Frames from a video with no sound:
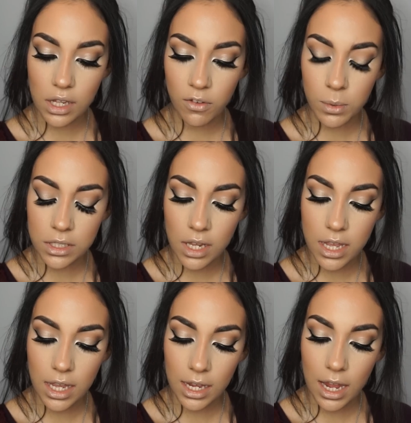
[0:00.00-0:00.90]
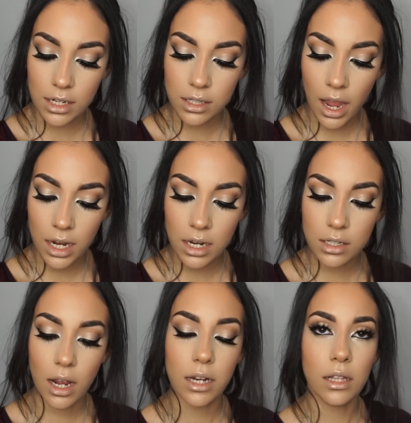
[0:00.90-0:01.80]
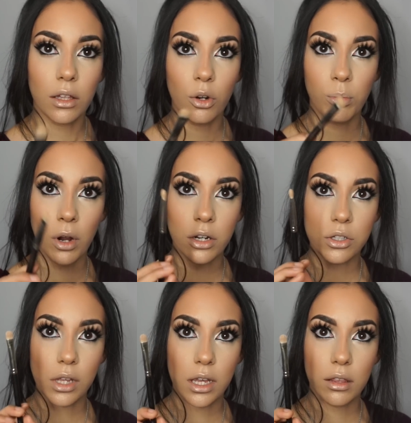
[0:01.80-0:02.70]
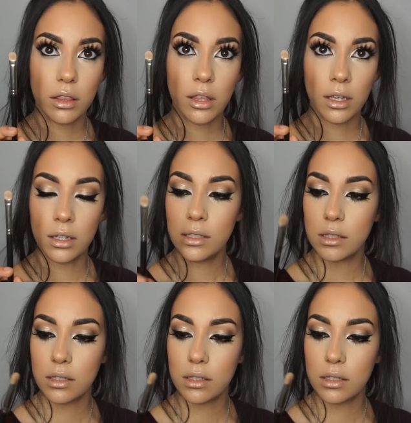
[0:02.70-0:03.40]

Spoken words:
I've been taking a tiny, tiny little brush like this.